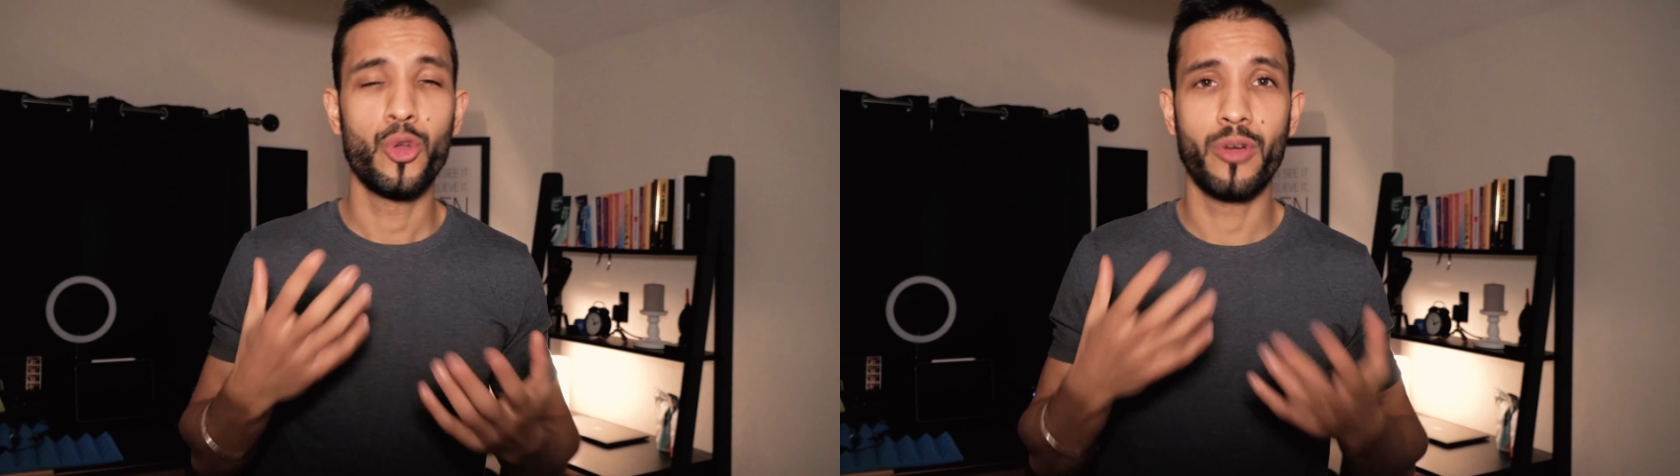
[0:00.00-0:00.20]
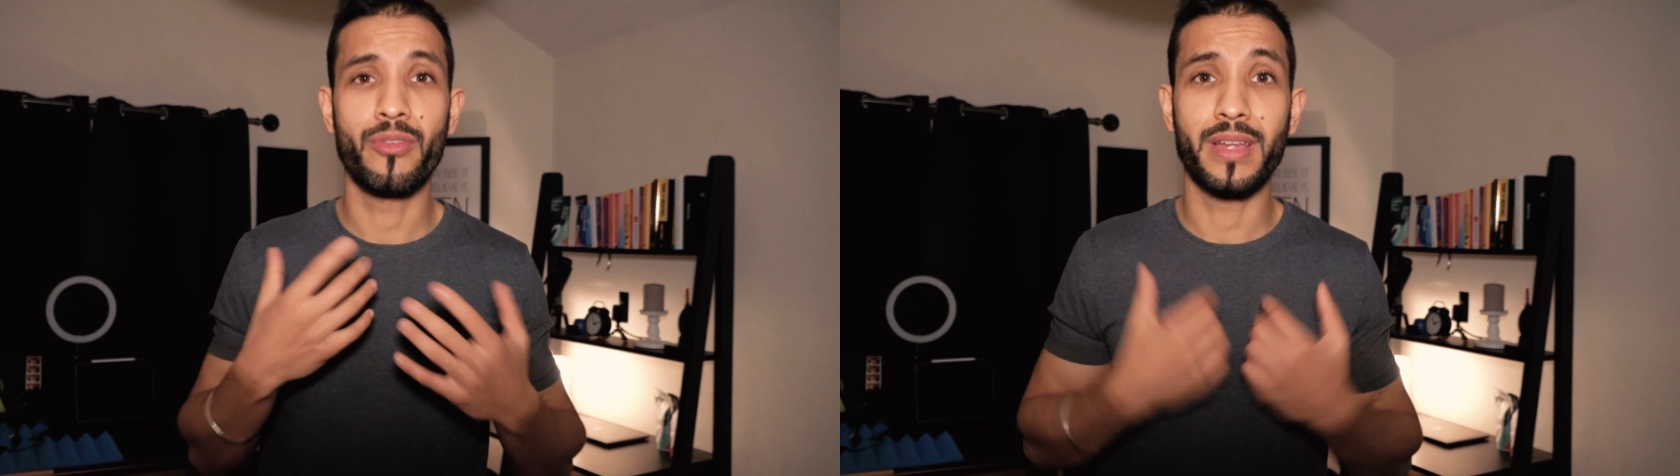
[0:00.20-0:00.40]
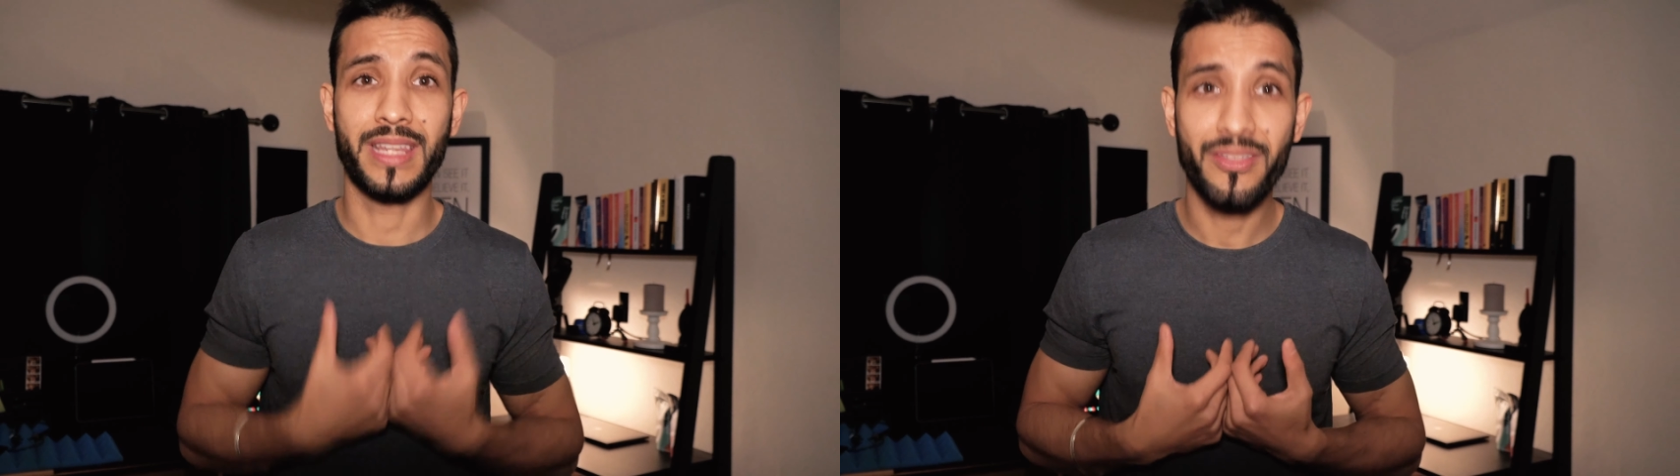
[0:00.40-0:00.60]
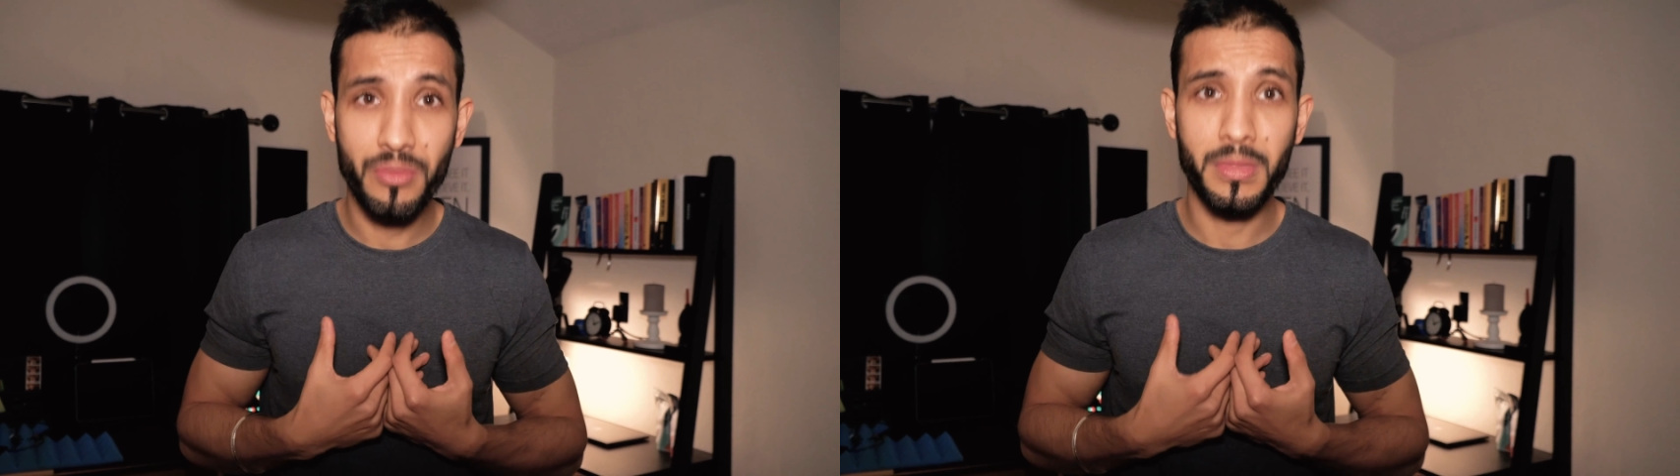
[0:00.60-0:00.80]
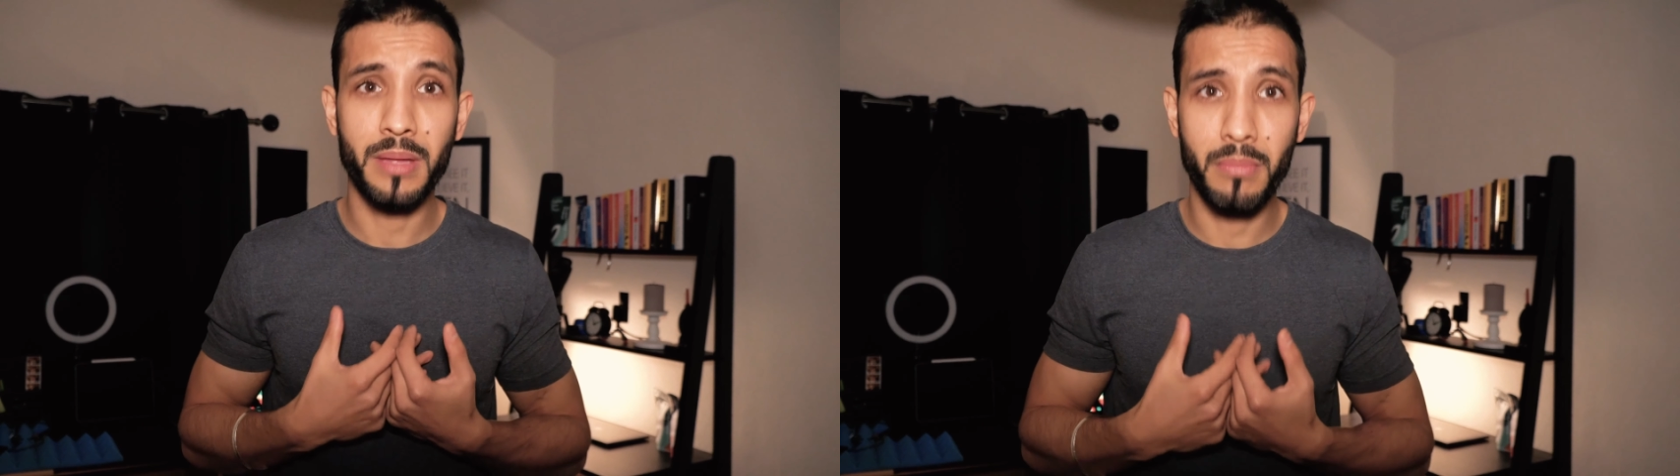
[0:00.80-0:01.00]
who have
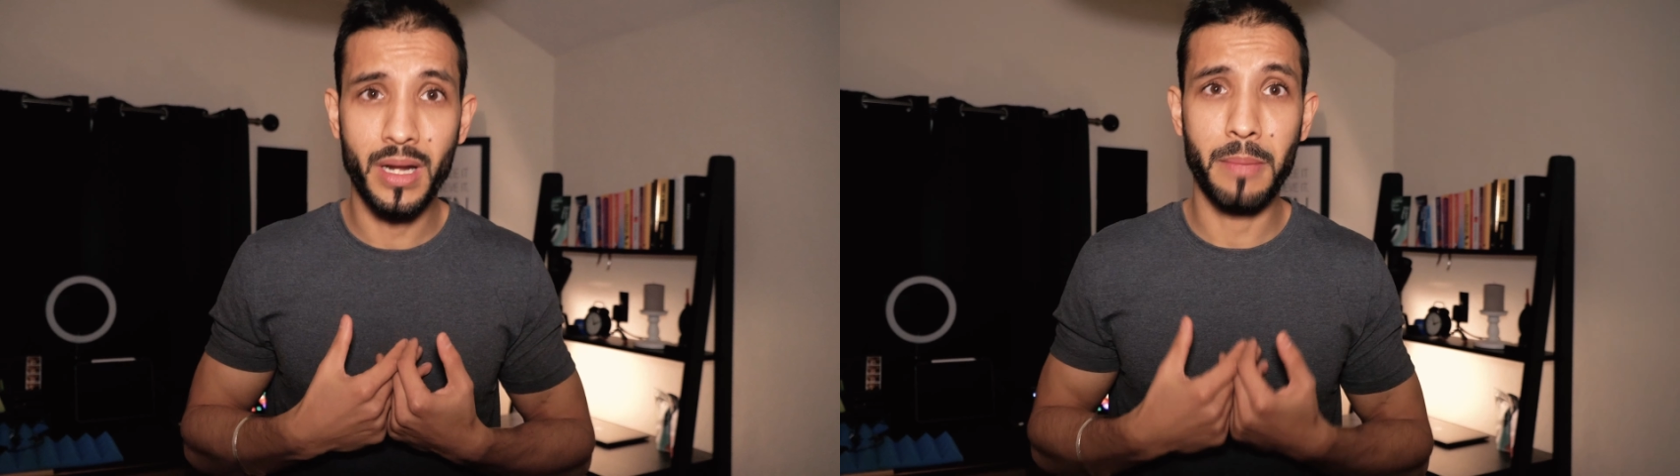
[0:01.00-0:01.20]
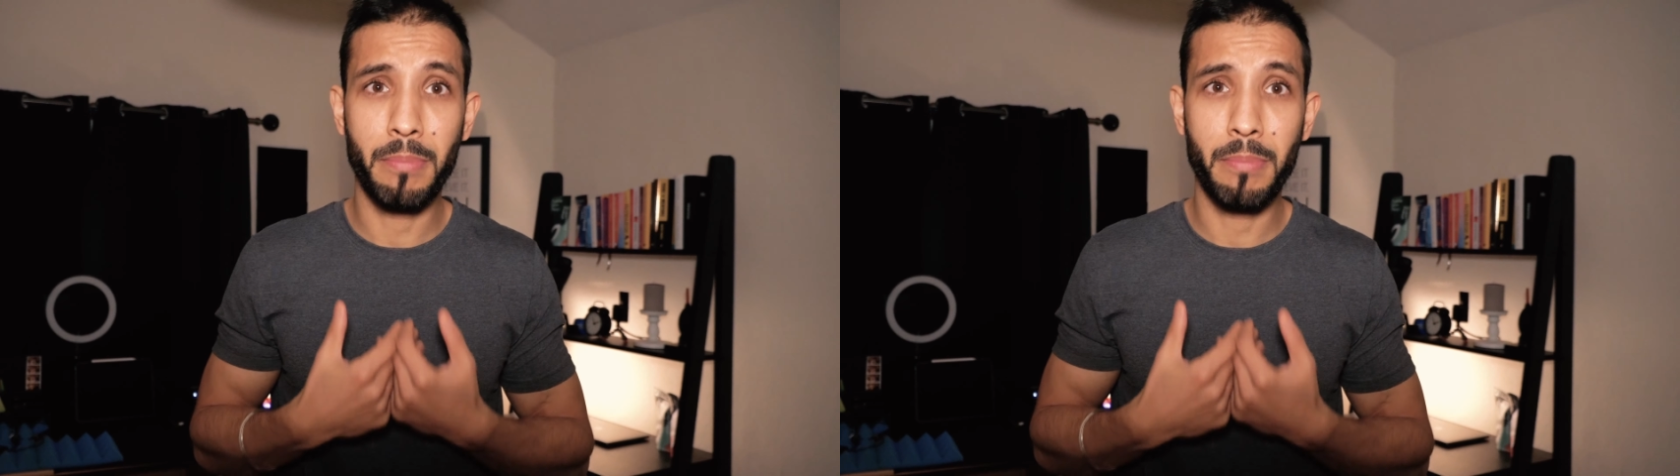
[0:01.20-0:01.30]
given me money